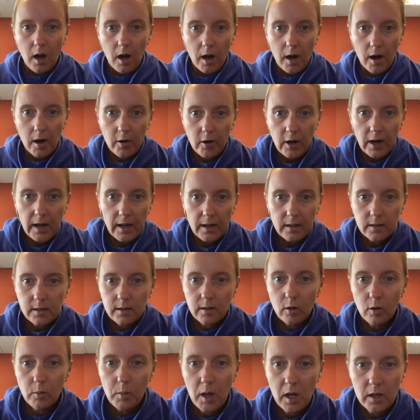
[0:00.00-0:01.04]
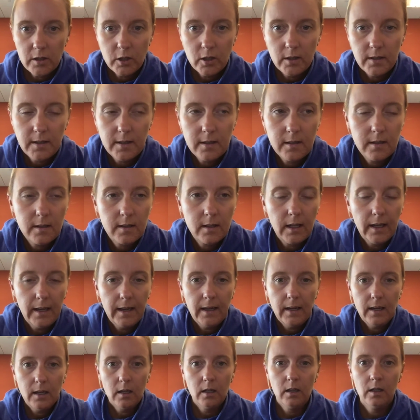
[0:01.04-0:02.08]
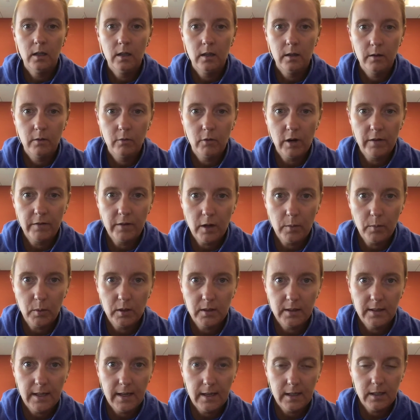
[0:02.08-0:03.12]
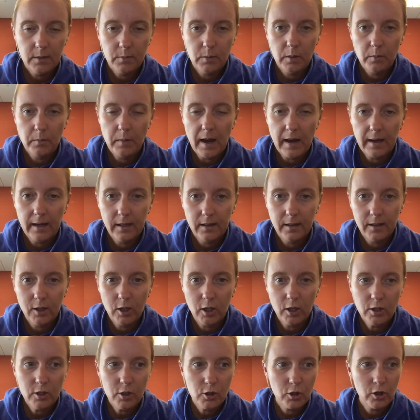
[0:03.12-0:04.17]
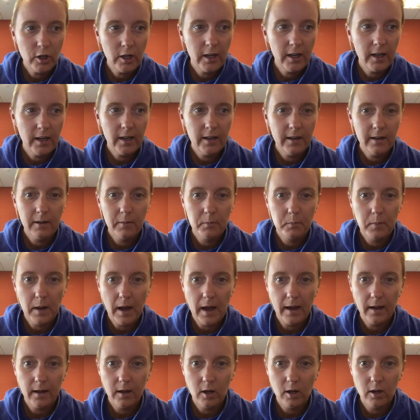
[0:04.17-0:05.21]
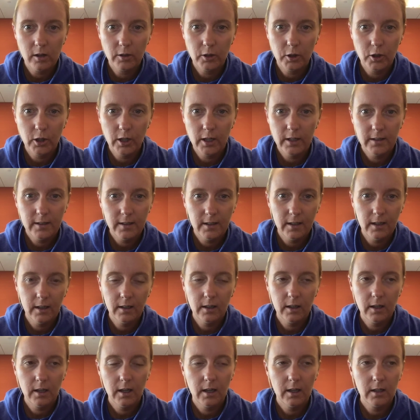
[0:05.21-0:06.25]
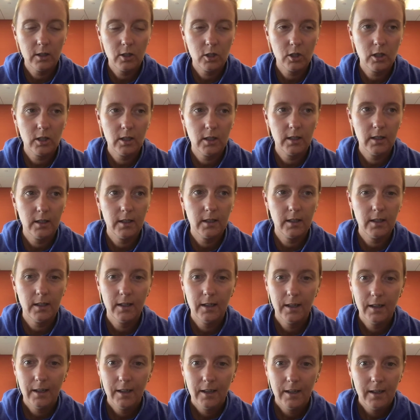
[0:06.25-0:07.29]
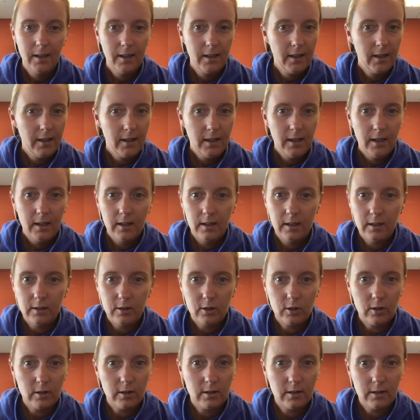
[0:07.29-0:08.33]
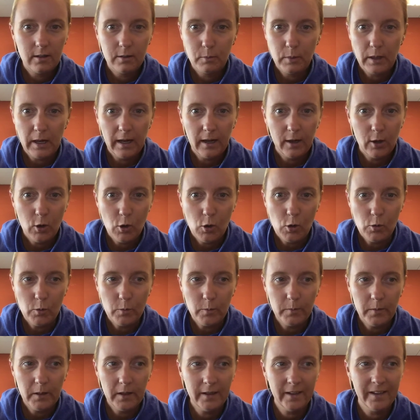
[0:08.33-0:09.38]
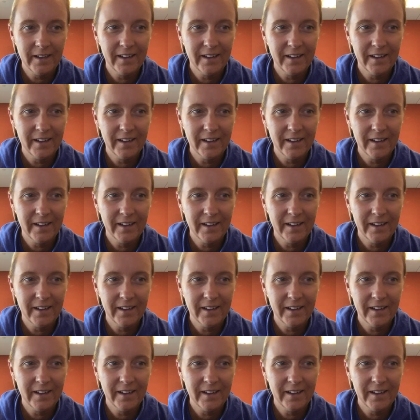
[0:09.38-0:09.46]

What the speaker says: All right, so apologies, this is late, rough couple of days, but back in the country, back on good internet connection, and just back home.